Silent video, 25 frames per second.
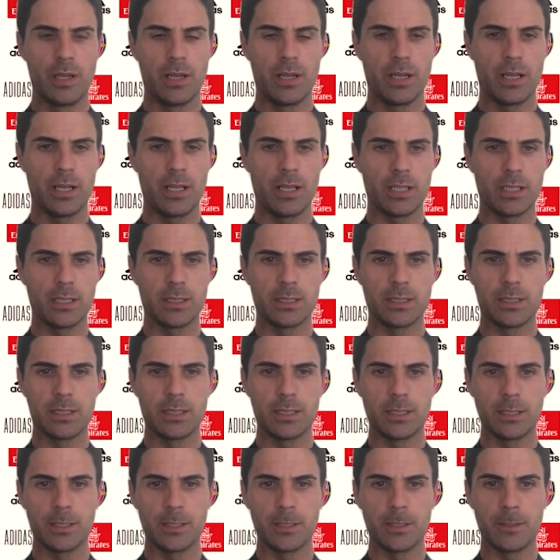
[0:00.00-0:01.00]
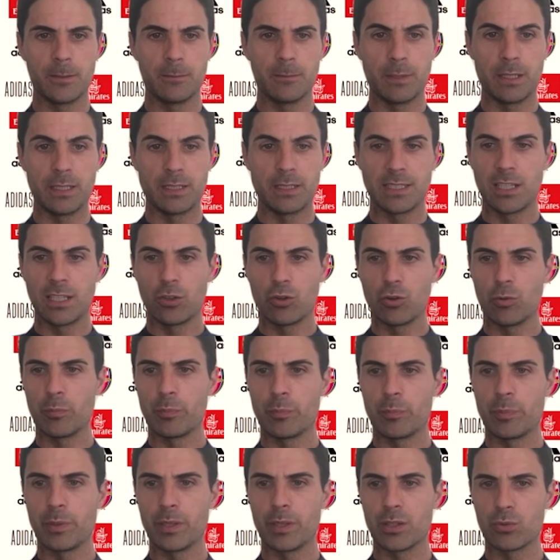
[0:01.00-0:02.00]
and uh, and they
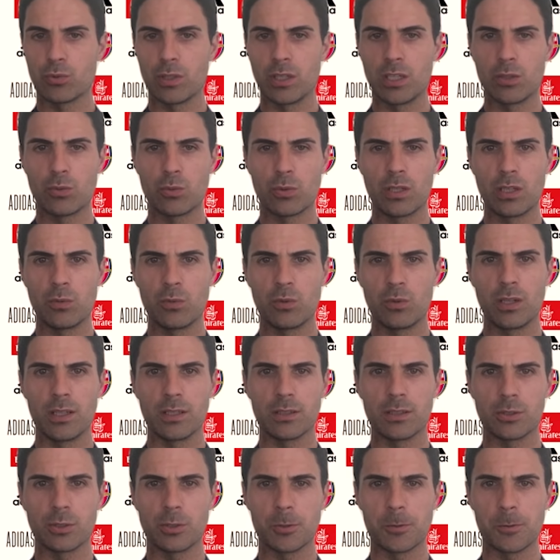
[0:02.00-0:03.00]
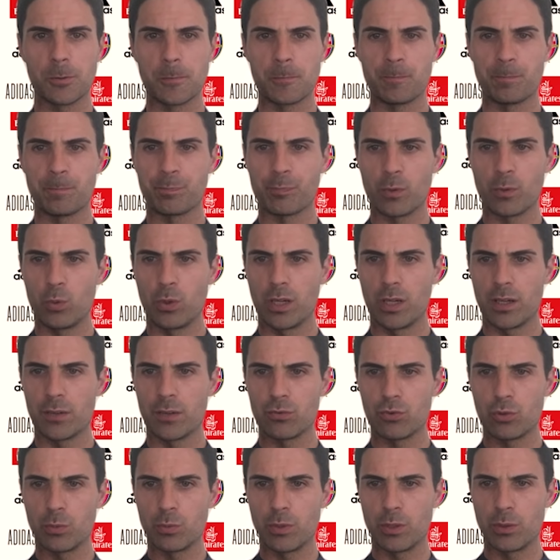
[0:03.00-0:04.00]
compete really, really well. So um, we have
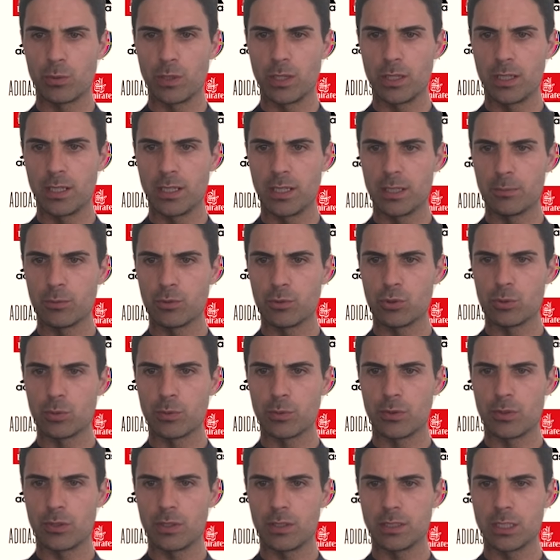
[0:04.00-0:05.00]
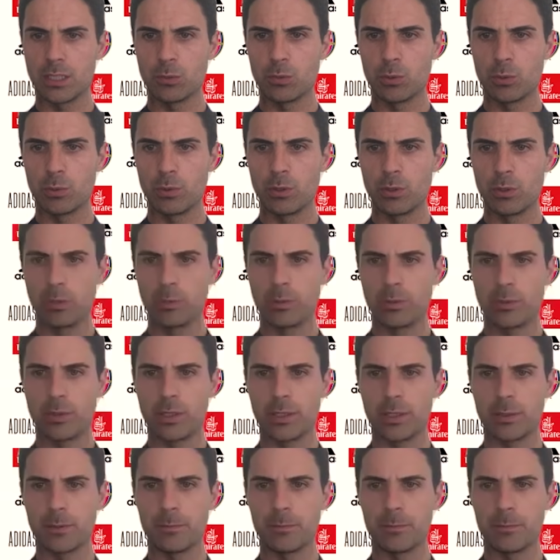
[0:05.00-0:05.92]
to be ready, and I'm sure on Thursday we will be ready.